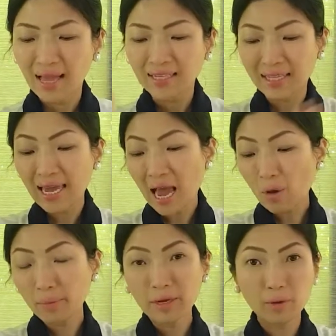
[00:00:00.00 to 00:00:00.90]
Today, I
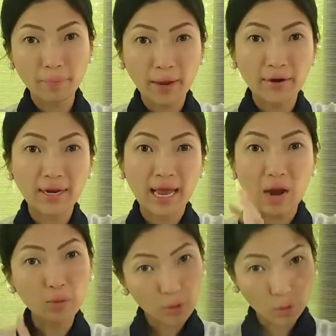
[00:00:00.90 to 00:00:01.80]
will be comparing
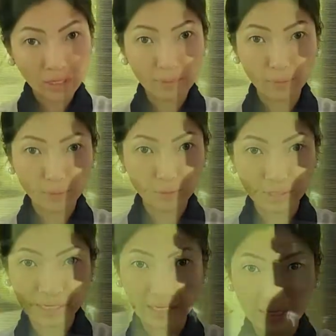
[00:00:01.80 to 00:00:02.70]
our locally produced Ylang